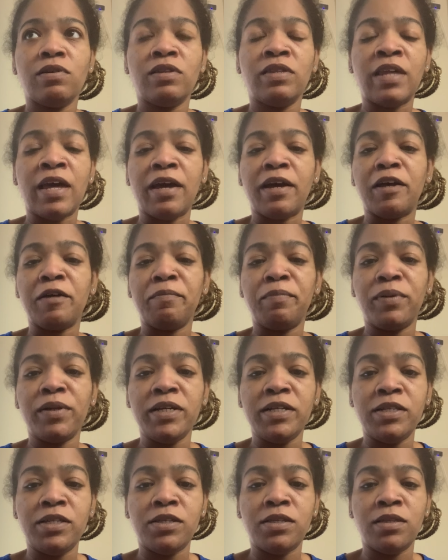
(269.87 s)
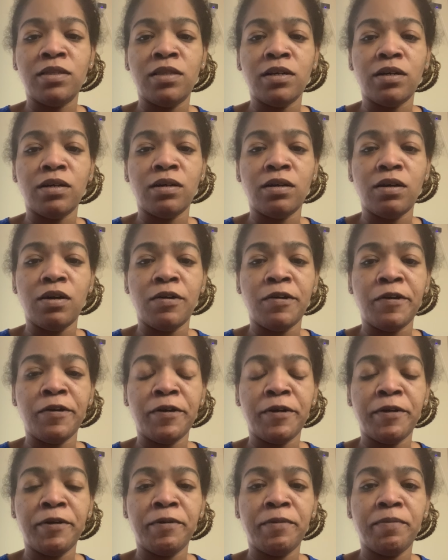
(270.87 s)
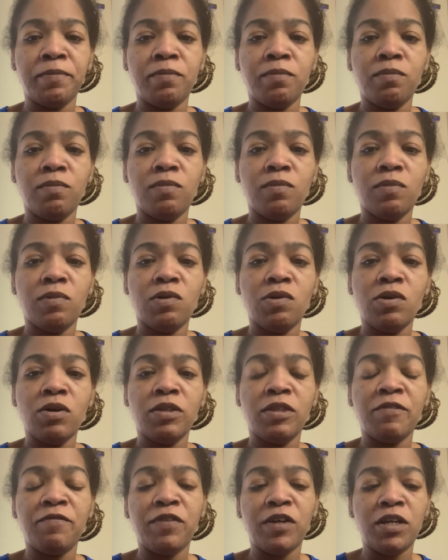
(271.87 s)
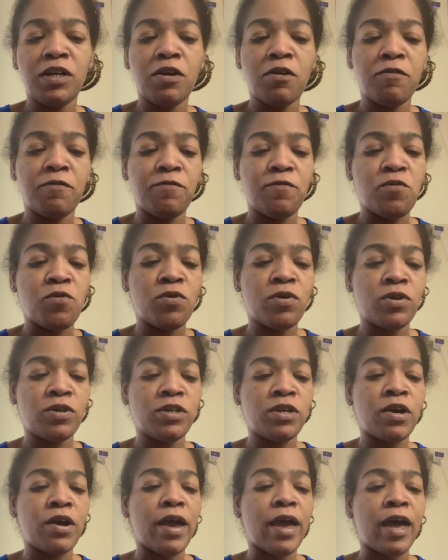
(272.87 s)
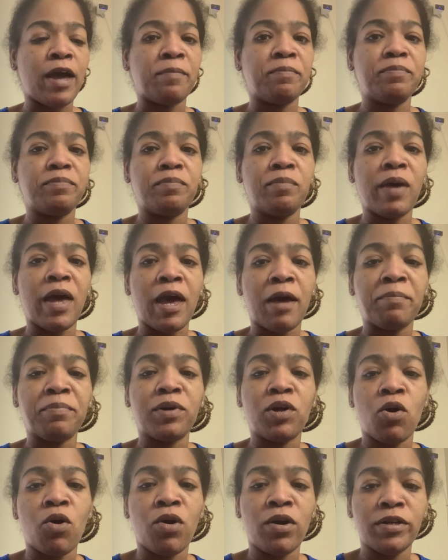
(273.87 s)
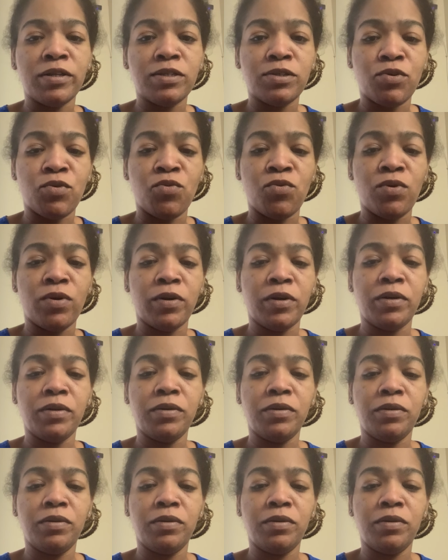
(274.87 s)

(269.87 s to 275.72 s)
that completes the video for your Apgar score.